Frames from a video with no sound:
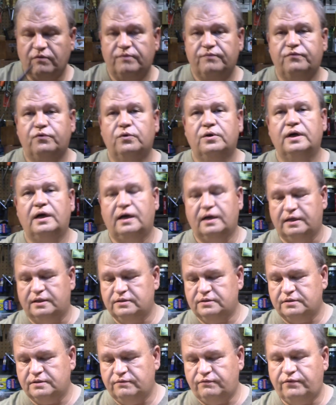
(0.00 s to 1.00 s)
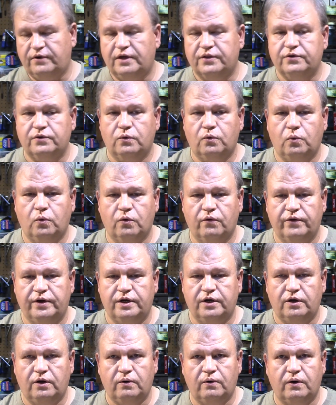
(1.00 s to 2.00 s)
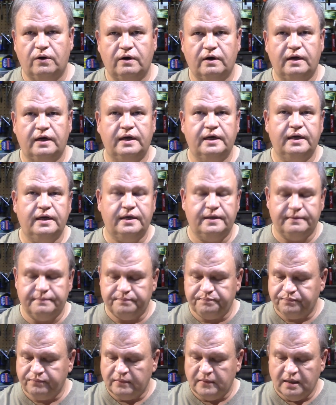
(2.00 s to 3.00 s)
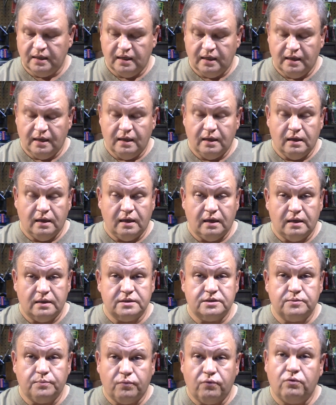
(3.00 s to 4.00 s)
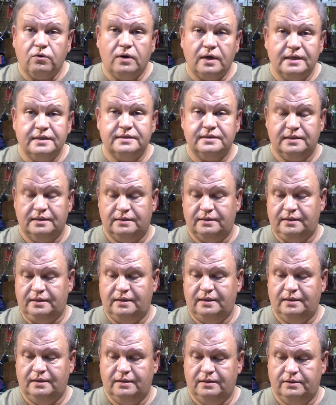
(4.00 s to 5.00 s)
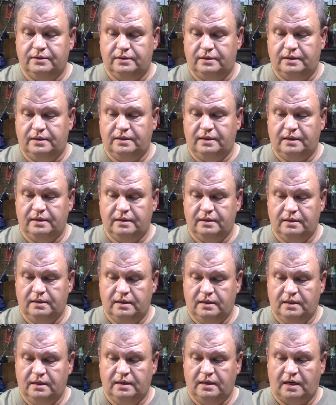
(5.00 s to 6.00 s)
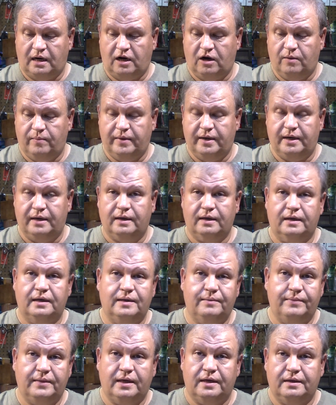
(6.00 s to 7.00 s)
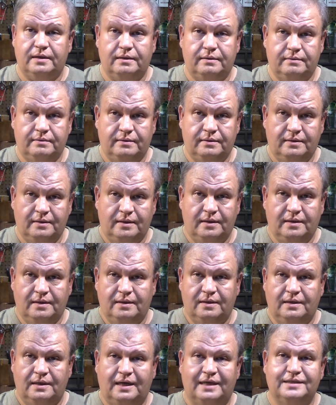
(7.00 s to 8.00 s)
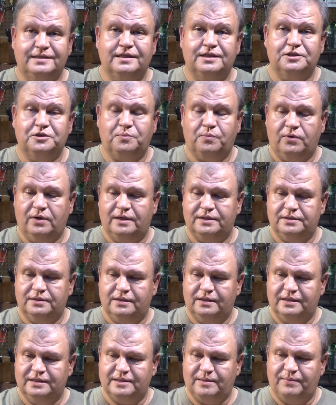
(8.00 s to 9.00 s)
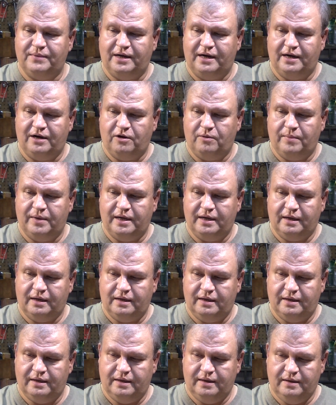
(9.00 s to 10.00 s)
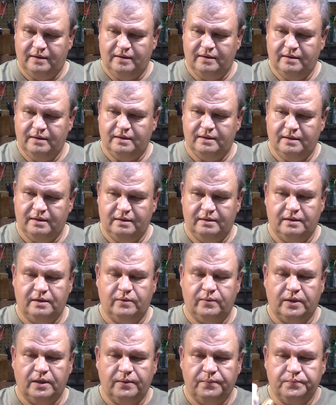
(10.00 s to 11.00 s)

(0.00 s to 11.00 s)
Four Noggins. Father Orin, O-R-I-N. Surprisingly good aromatic, and I say surprisingly because I'm not an aromatic guy. There we